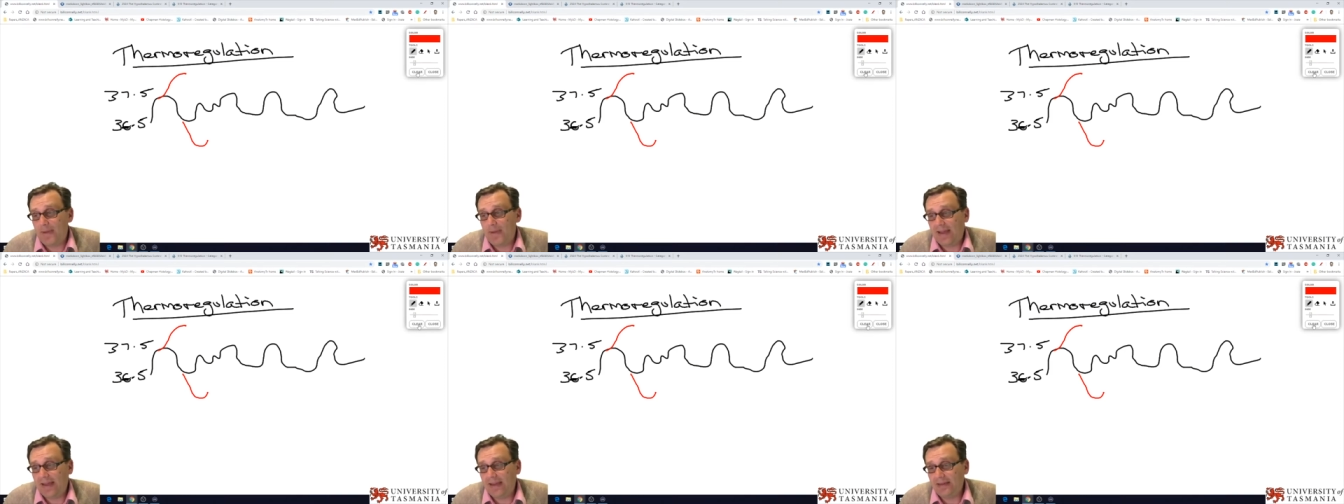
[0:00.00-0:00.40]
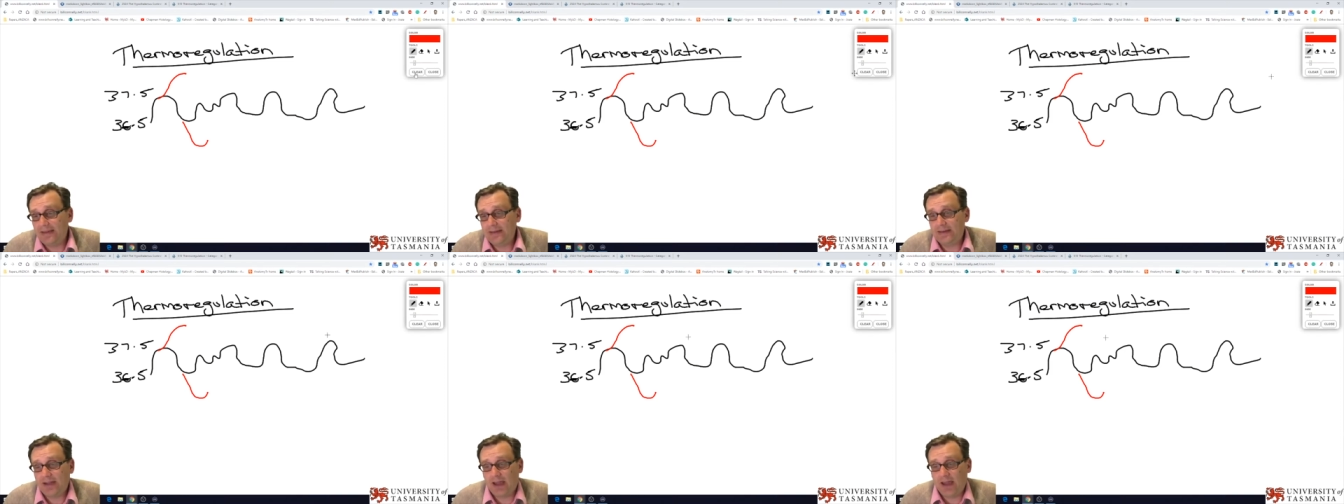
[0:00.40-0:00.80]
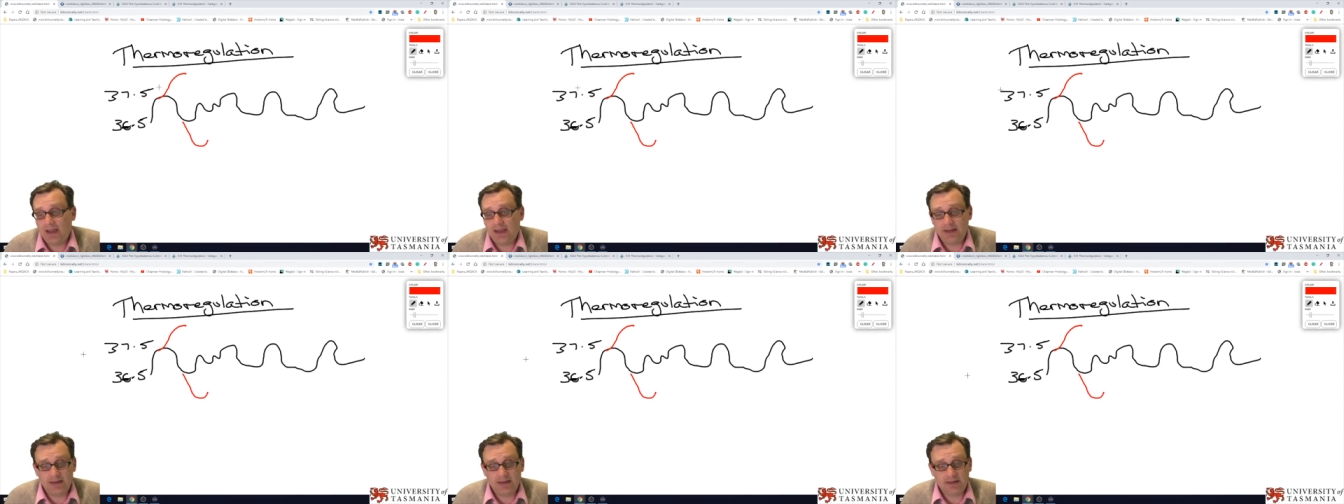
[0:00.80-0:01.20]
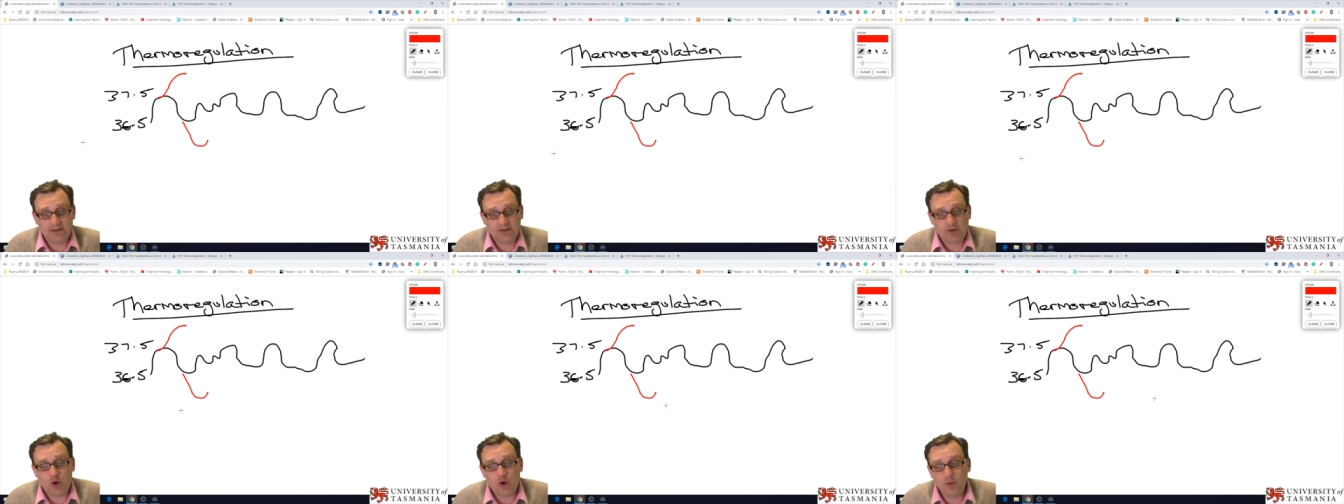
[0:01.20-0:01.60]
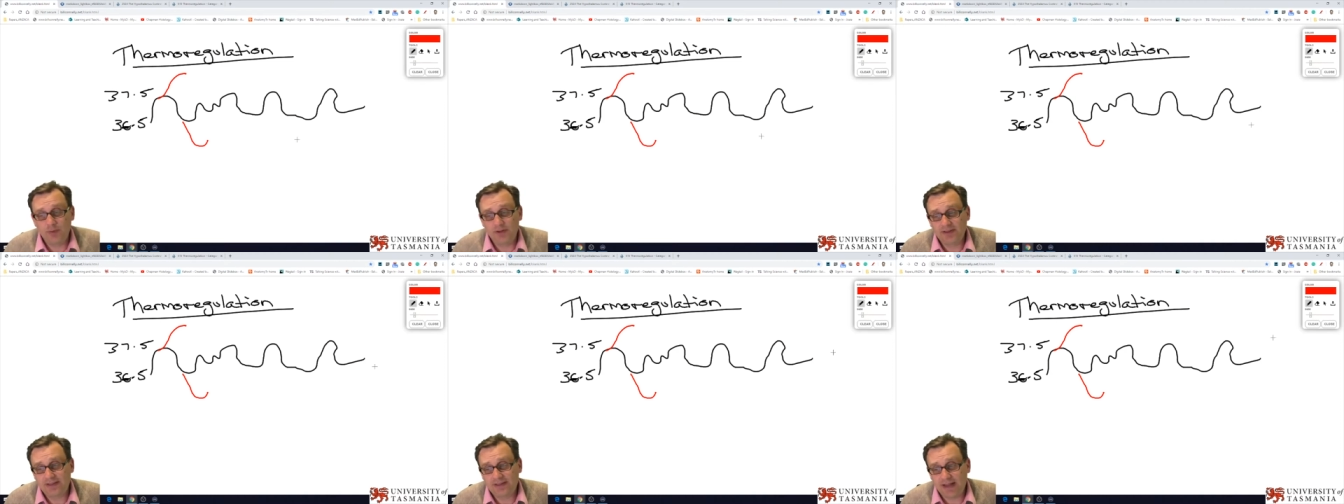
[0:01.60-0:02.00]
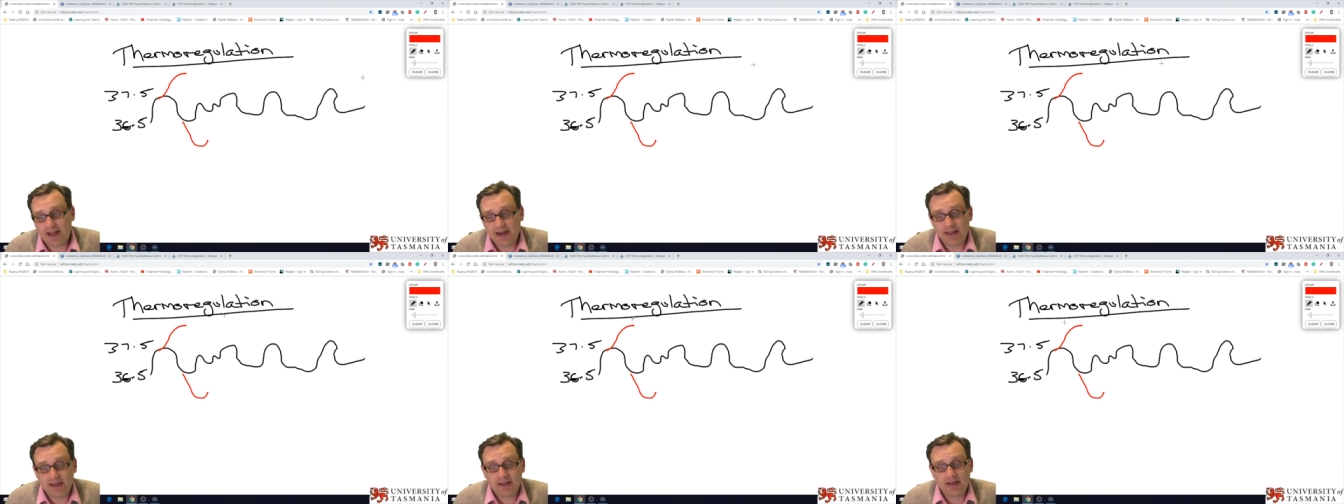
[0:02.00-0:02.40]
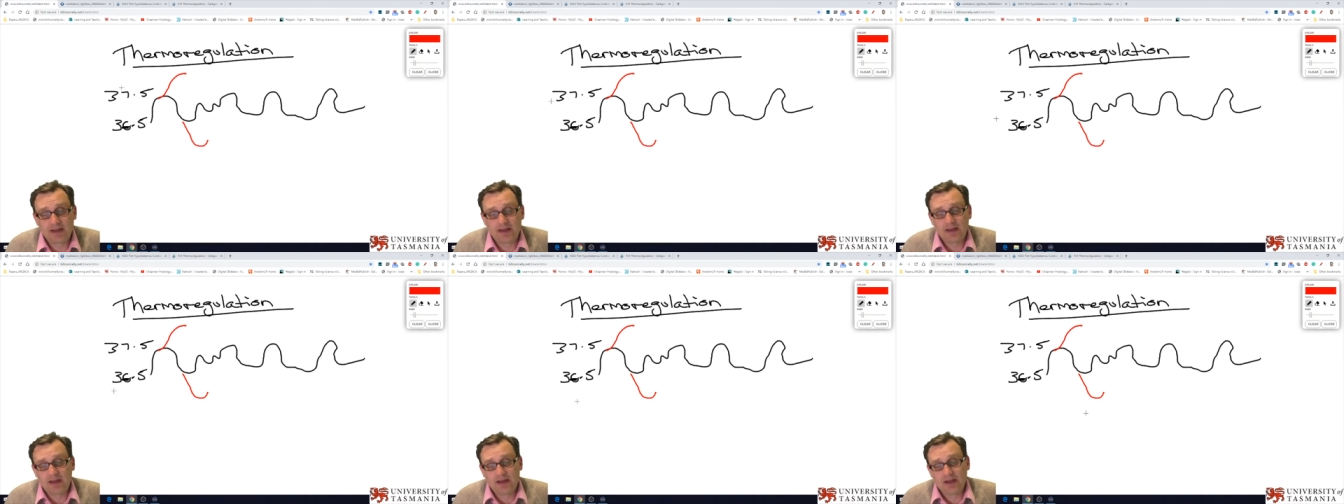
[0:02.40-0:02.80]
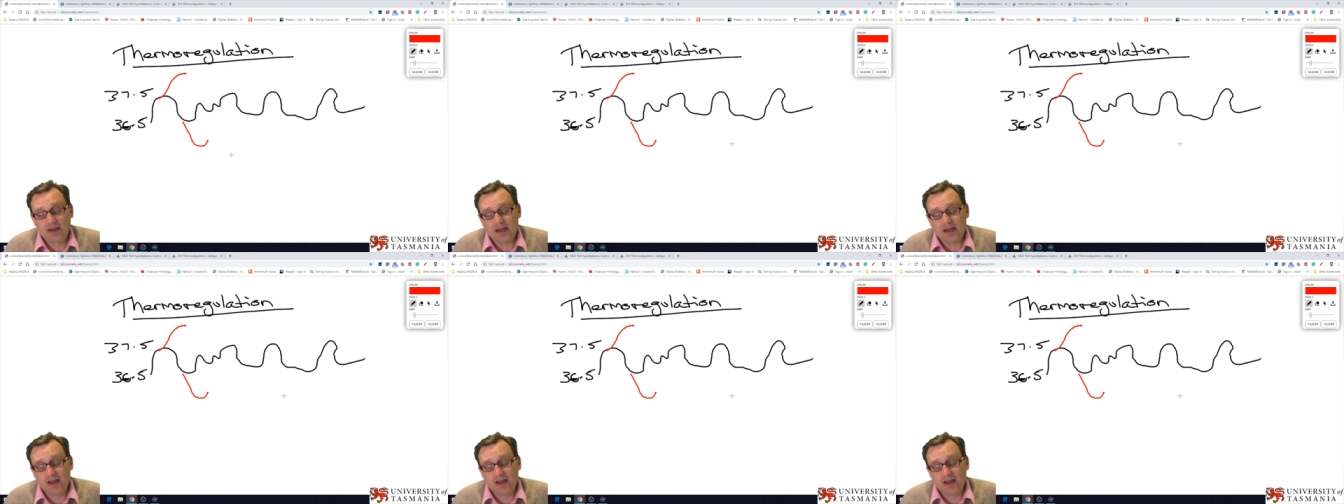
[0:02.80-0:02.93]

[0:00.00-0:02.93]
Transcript: maintain this homeostatic